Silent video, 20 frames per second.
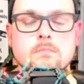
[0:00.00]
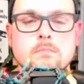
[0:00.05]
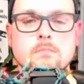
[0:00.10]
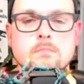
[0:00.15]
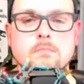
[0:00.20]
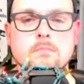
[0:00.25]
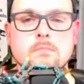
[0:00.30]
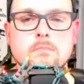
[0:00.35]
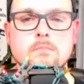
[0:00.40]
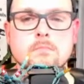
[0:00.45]

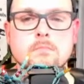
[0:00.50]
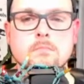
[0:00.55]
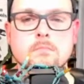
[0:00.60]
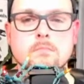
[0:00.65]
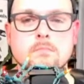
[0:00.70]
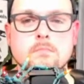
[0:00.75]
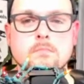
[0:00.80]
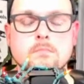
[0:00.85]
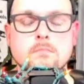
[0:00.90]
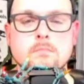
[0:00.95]

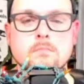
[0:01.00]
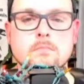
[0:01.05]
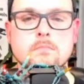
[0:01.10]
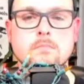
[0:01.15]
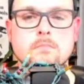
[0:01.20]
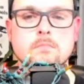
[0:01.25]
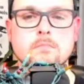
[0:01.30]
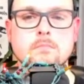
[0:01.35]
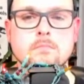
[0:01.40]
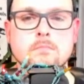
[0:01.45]

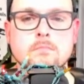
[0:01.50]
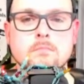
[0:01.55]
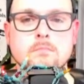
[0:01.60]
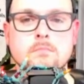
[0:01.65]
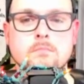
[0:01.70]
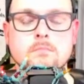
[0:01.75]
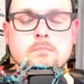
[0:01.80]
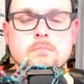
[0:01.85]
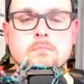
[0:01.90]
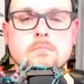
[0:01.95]

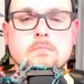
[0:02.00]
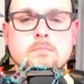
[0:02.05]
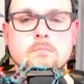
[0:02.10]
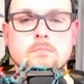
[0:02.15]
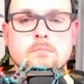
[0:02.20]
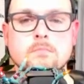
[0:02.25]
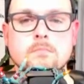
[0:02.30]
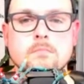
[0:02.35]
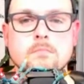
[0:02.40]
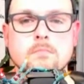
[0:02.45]

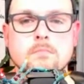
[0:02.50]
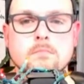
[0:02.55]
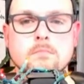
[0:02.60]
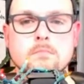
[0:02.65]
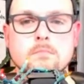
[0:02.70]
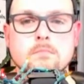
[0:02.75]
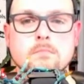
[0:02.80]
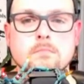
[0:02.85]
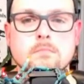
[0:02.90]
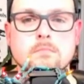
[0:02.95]

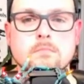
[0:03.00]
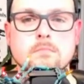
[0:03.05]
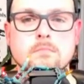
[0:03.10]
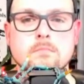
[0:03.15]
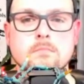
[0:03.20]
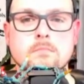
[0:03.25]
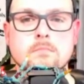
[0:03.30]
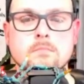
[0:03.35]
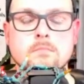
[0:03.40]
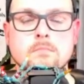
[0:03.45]

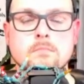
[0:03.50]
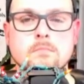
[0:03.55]
(silent)